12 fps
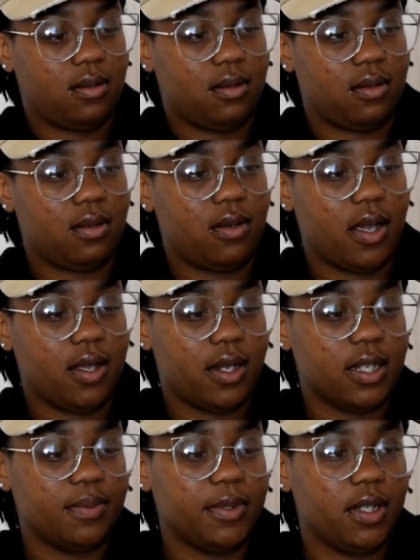Okay,
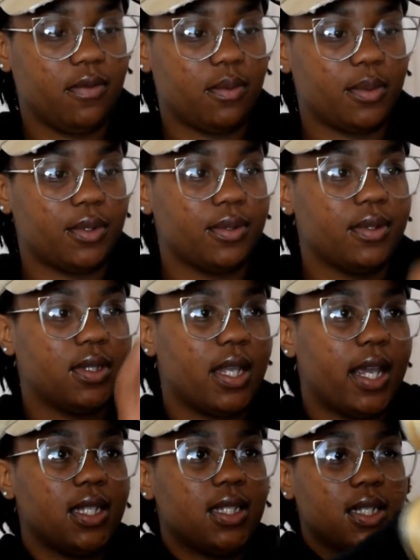that's believable.
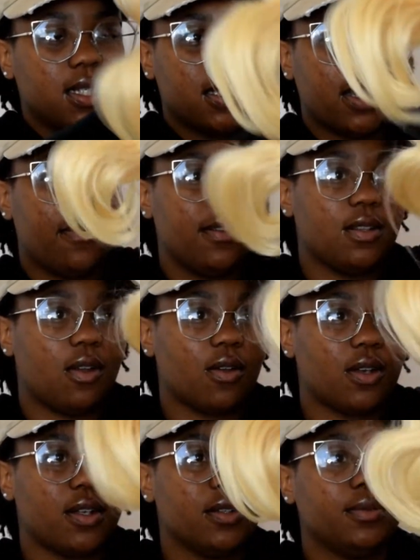The 18 is definitely
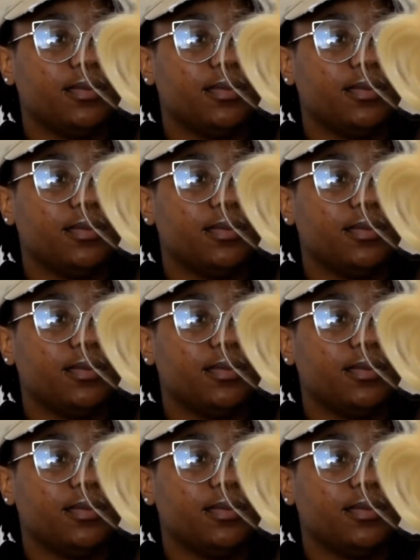longer.